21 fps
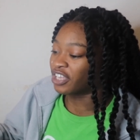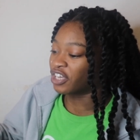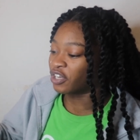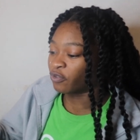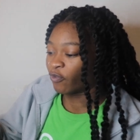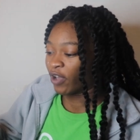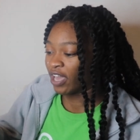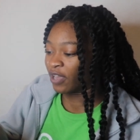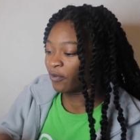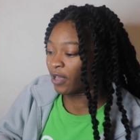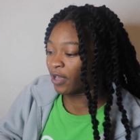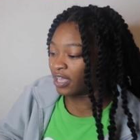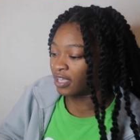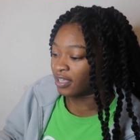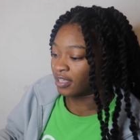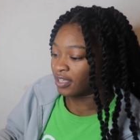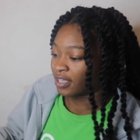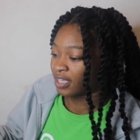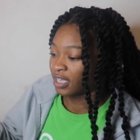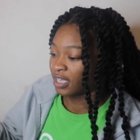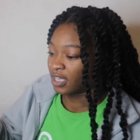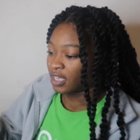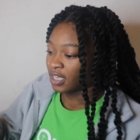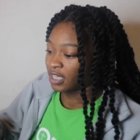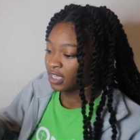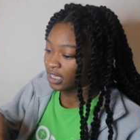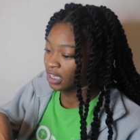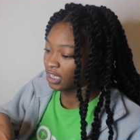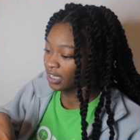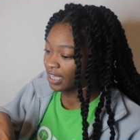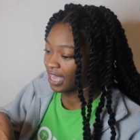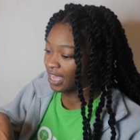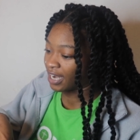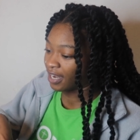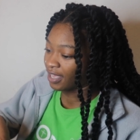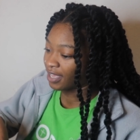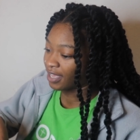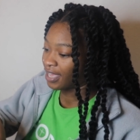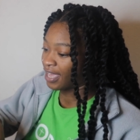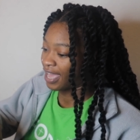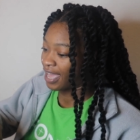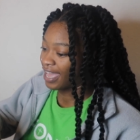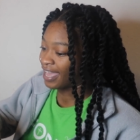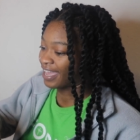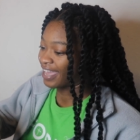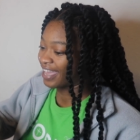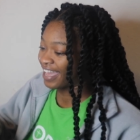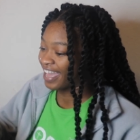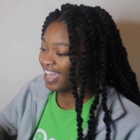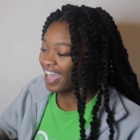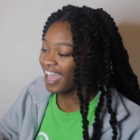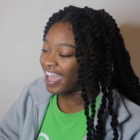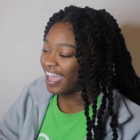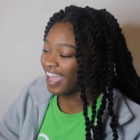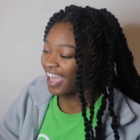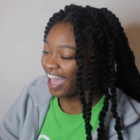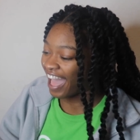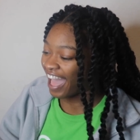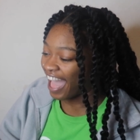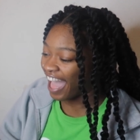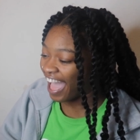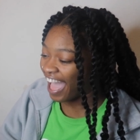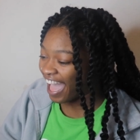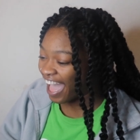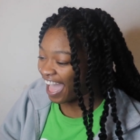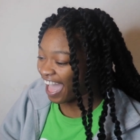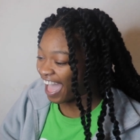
Look, wait, wait. Look at it. Hey, hey, ah!